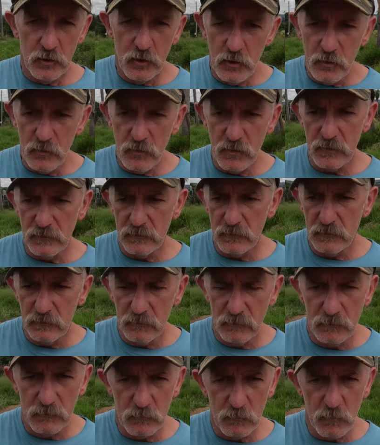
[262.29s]
who it
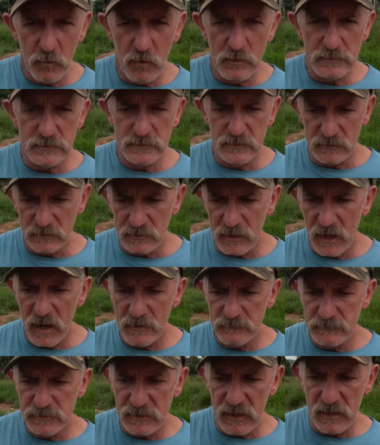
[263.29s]
was that
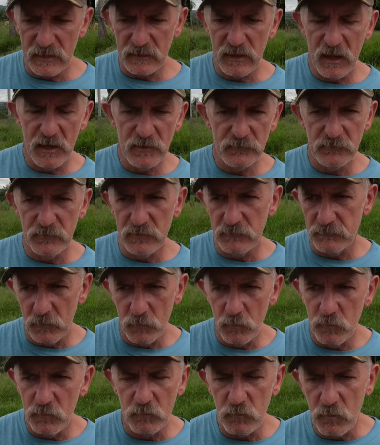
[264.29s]
came to that country
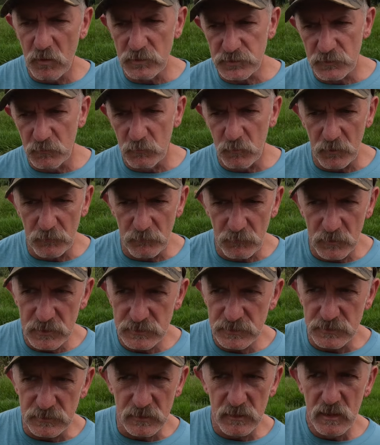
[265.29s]
from what
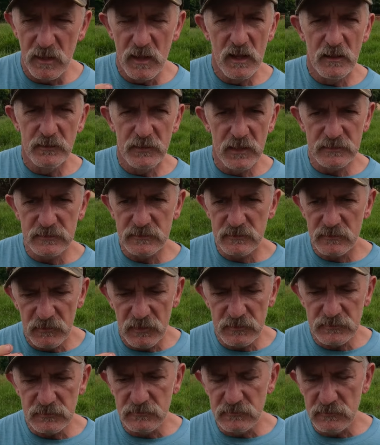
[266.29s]
region,
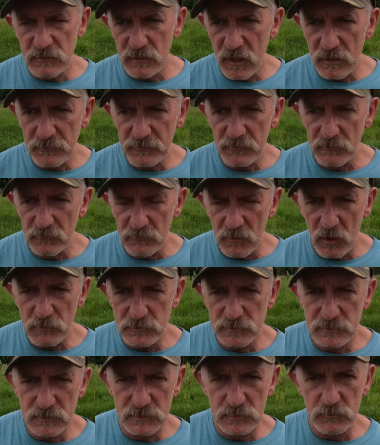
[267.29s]
there's no
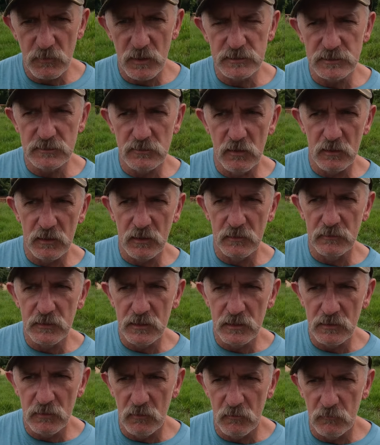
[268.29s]
situation I can
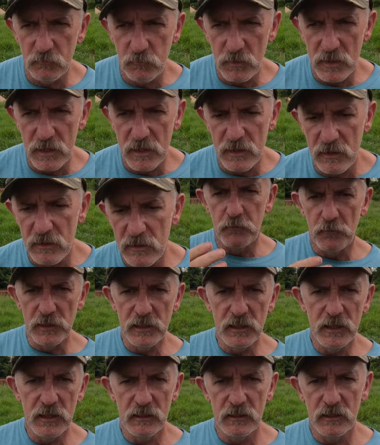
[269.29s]
think of where
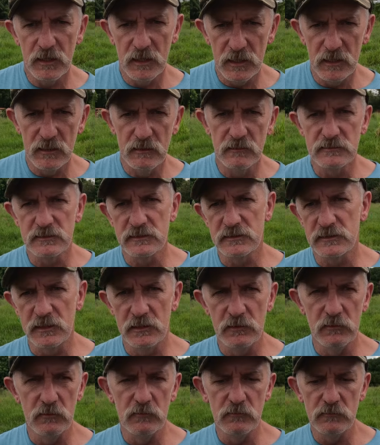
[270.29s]
bringing in
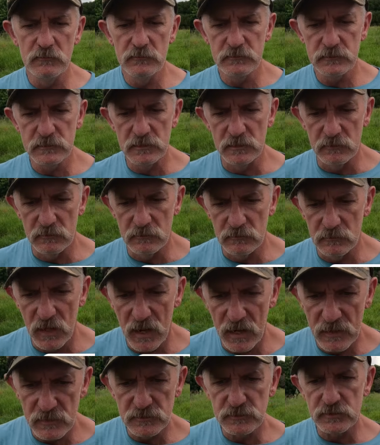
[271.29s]
skills and
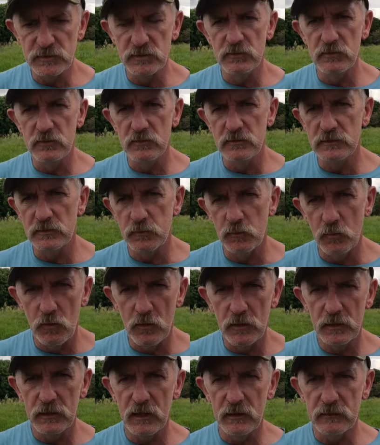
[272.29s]
attitudes,
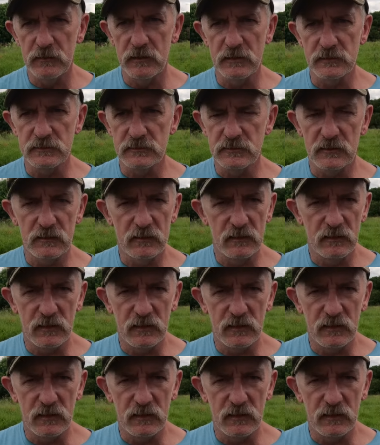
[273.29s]
work ethics,